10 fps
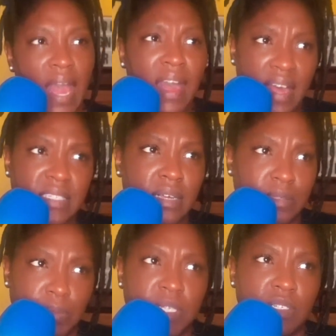I saw
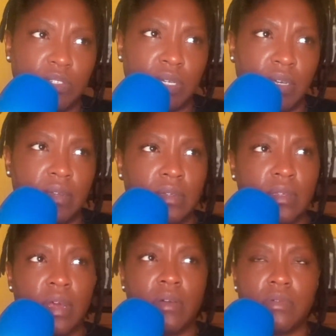some potential here.
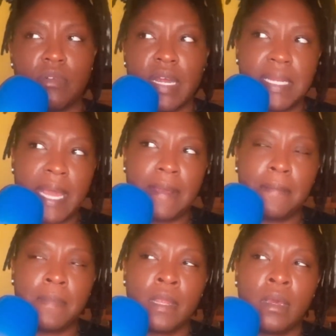Great
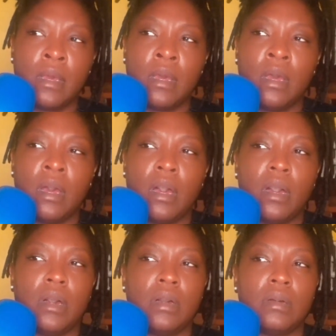date.
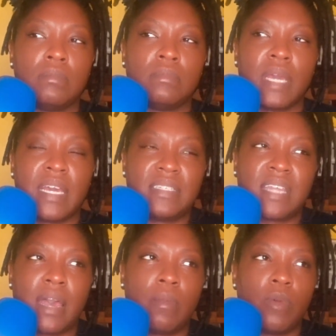
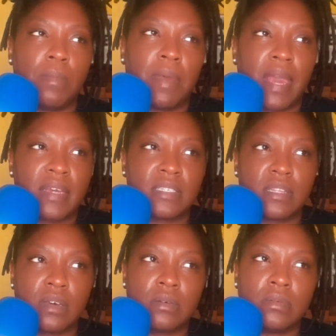As time went
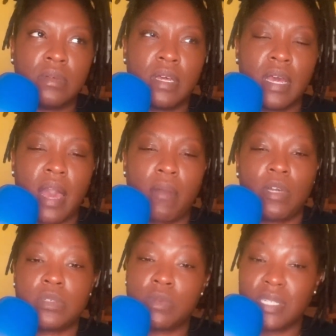past though, I
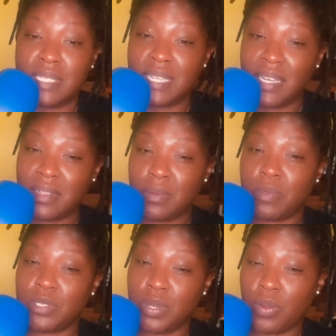wasn't really seeing the
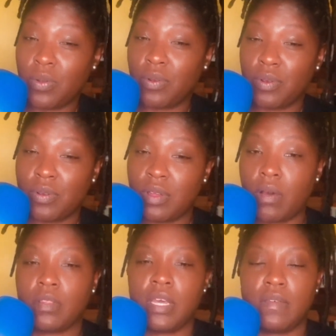return
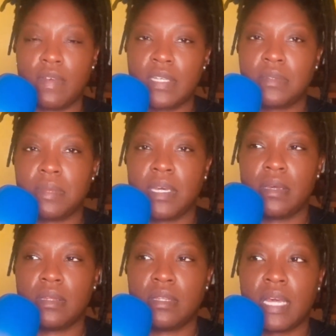on the
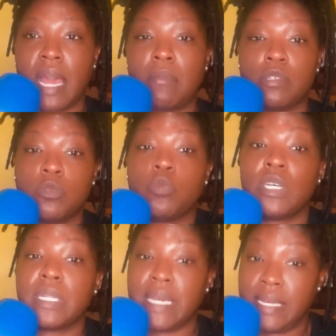investment that I was
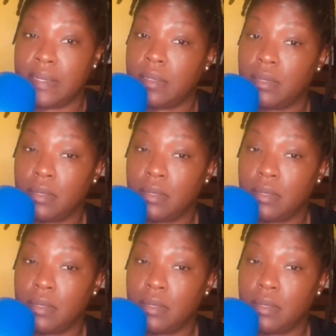willing